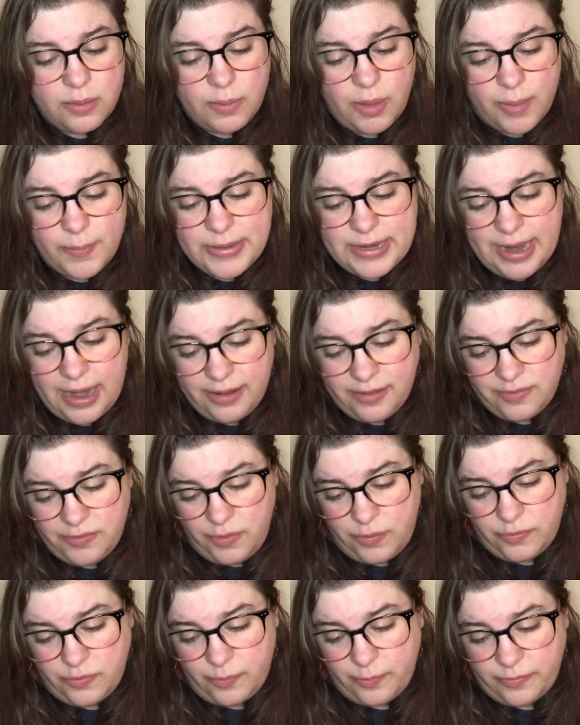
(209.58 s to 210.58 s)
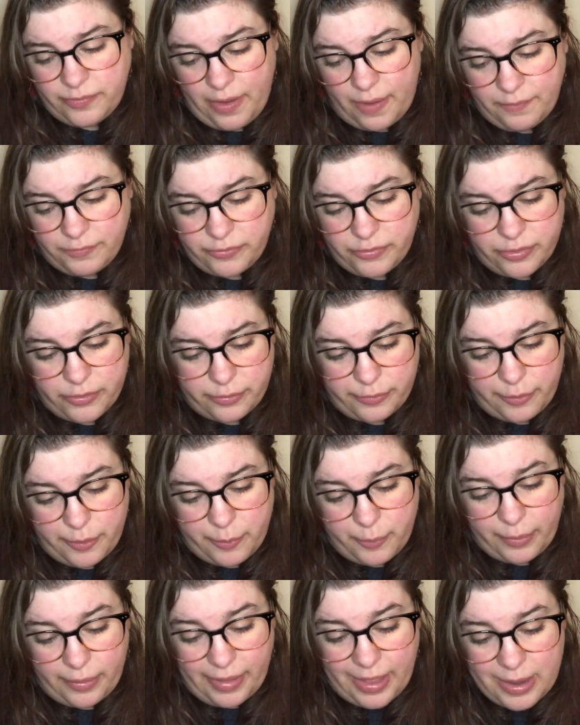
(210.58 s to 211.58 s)
Mom and Dad excuse themselves to their
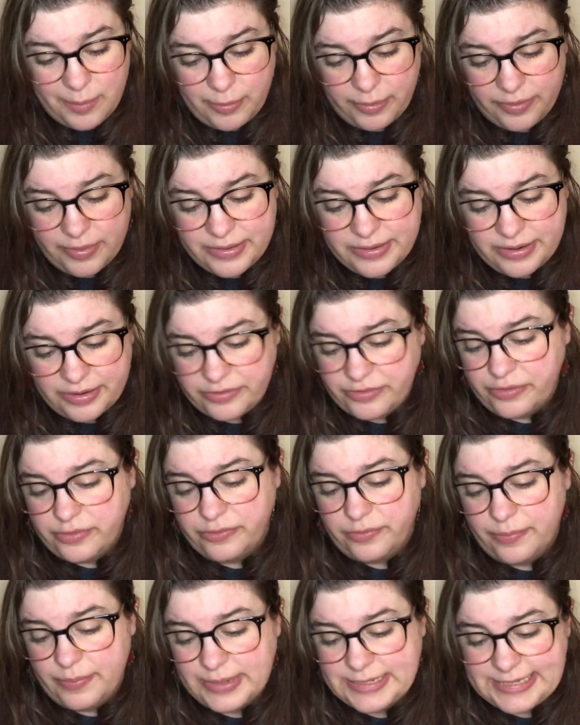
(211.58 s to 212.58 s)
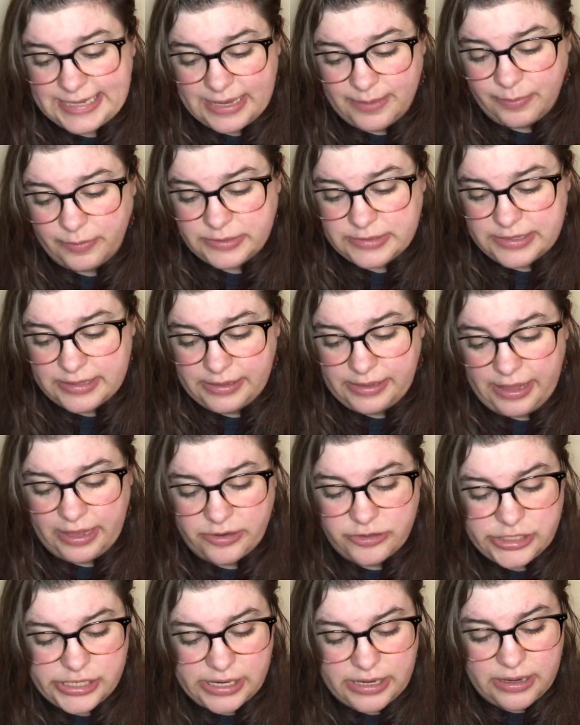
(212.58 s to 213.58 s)
room while I bring the dishes from the table to the
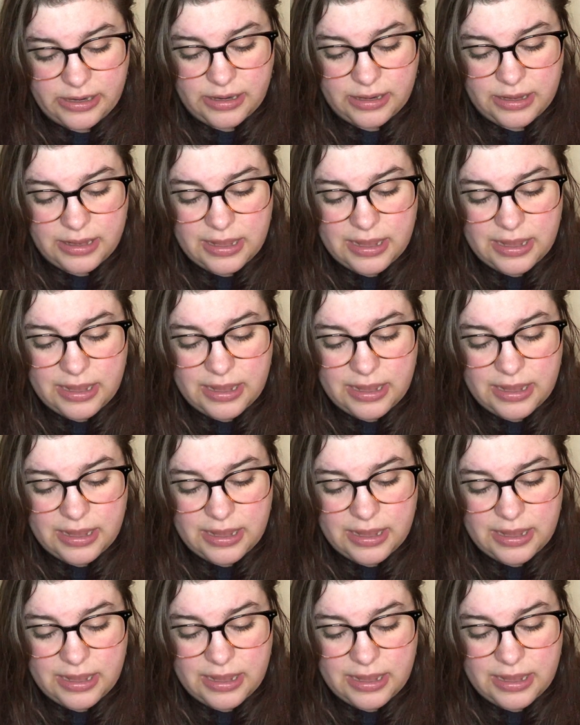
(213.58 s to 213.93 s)
kitchen.